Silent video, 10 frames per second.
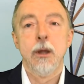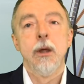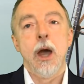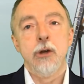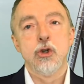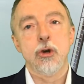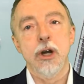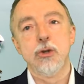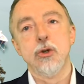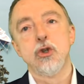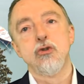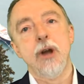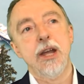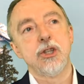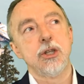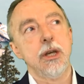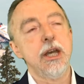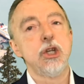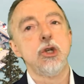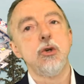And you try to address
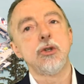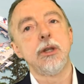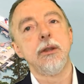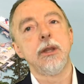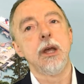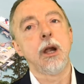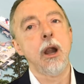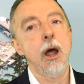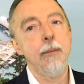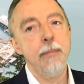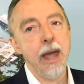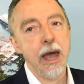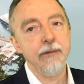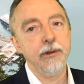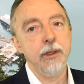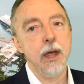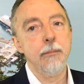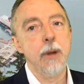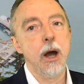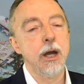issues that the client may have in their
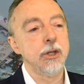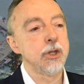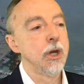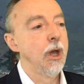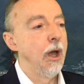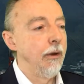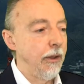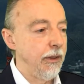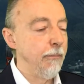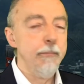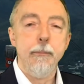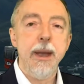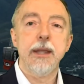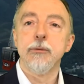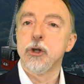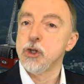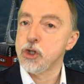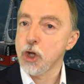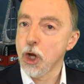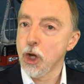minds that make them
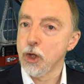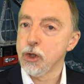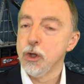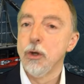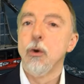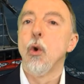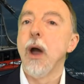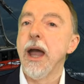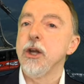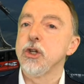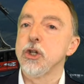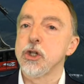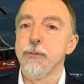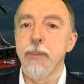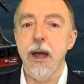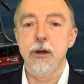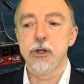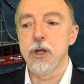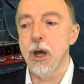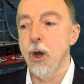concerned or anxious about
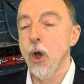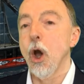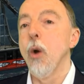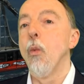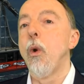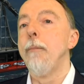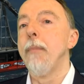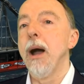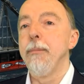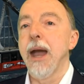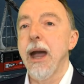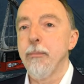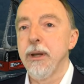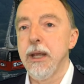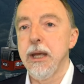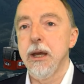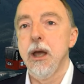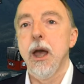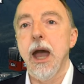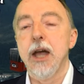what might be happening
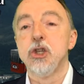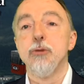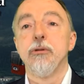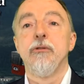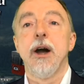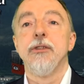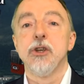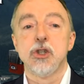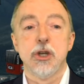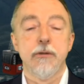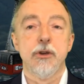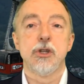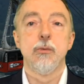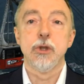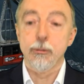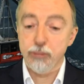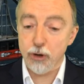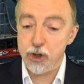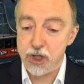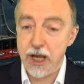as you provide this service and with the
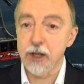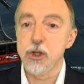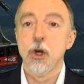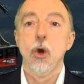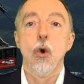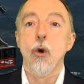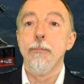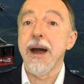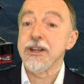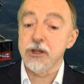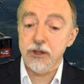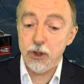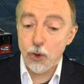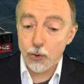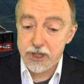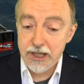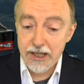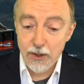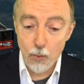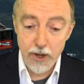project or matter that you're dealing
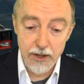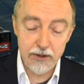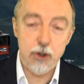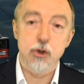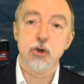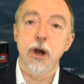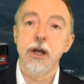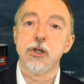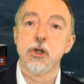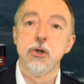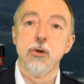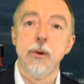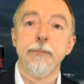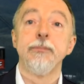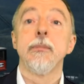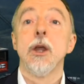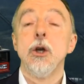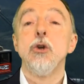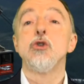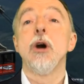with, and you try
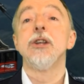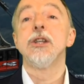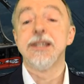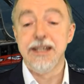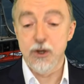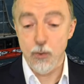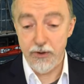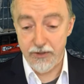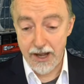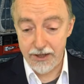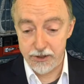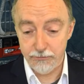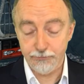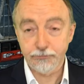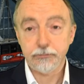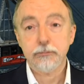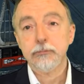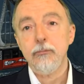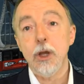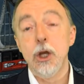to deal with that.
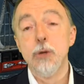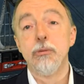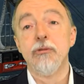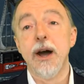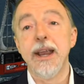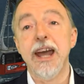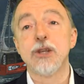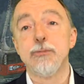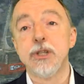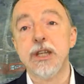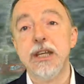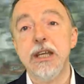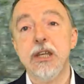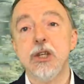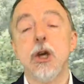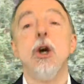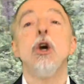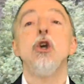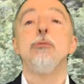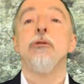You provide expertise,
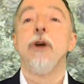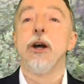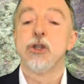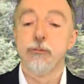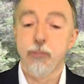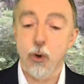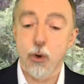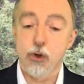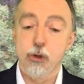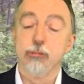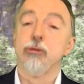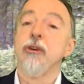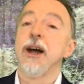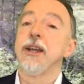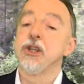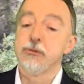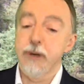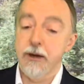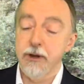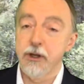you provide support, you provide
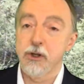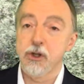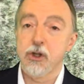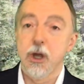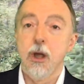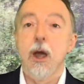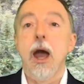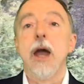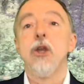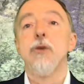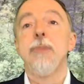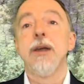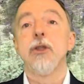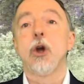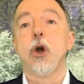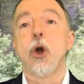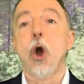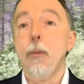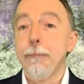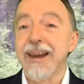experience, and you make the
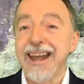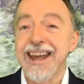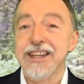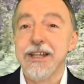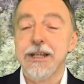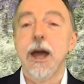complicated